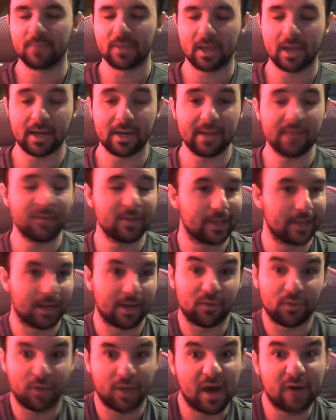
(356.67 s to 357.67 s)
And even like
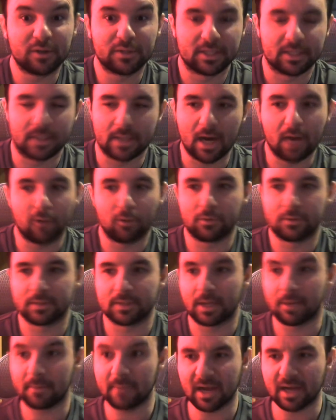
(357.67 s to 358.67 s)
$1,000,
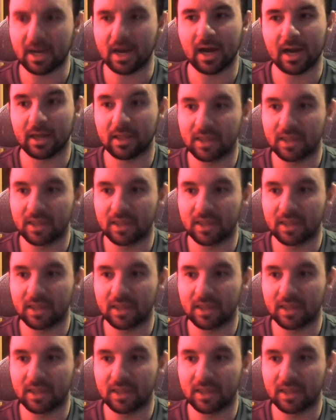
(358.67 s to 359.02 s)
like my God,